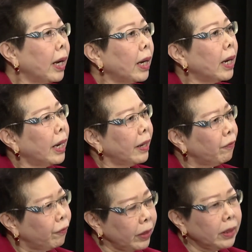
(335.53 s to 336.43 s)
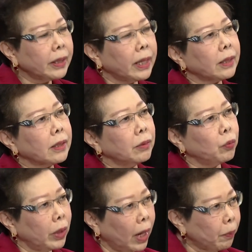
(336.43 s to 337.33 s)
I feel that
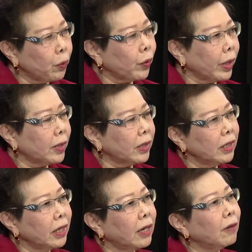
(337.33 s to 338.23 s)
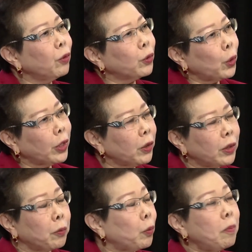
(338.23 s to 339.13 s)
we are progressing, and if you're talking on
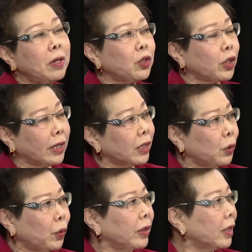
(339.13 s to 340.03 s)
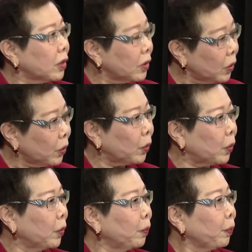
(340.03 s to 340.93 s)
the Women's Charter doing this,
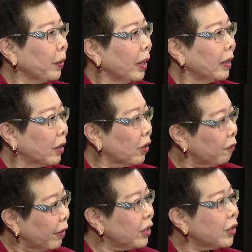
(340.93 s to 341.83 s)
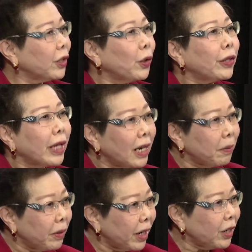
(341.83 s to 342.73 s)
no. The Convention on the
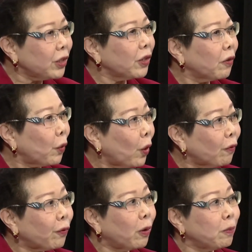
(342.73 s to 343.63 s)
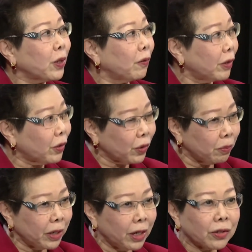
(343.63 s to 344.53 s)
Elimination of All Forms of
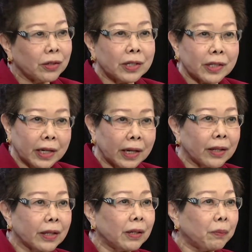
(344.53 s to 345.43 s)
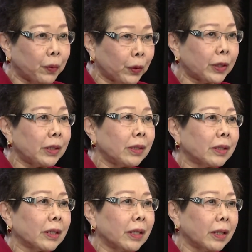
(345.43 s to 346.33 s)
Discrimination is another
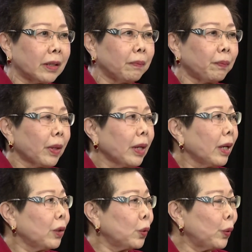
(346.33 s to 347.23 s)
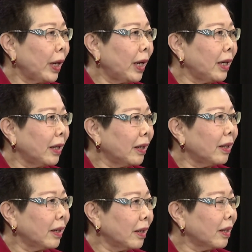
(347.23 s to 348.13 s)
important
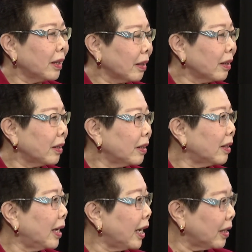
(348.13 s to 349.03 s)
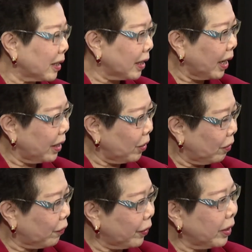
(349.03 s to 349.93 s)
UN-led kind
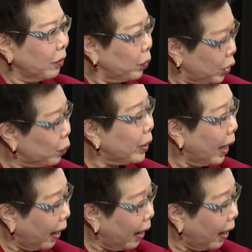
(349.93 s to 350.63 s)
of, which we,